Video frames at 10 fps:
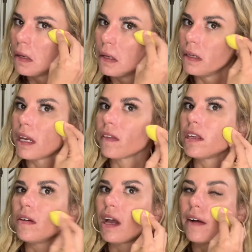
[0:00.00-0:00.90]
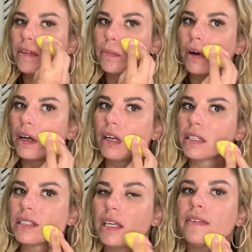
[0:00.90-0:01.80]
Now that you have the
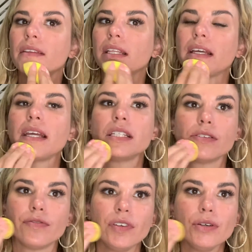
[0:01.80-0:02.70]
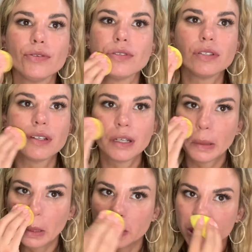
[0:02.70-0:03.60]
product evenly diffused
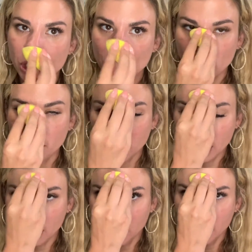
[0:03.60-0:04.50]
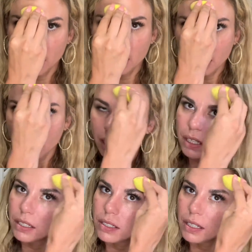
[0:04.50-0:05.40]
and distributed,
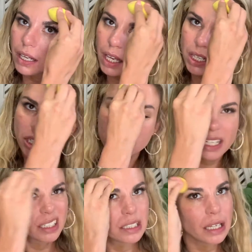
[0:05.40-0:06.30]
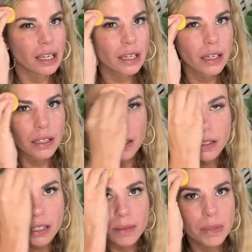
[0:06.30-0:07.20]
I just like to take
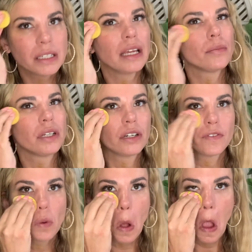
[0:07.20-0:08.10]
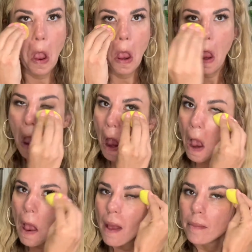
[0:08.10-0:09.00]
my damp blenderful
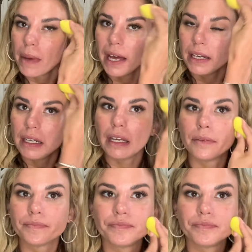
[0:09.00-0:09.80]
and pat it in.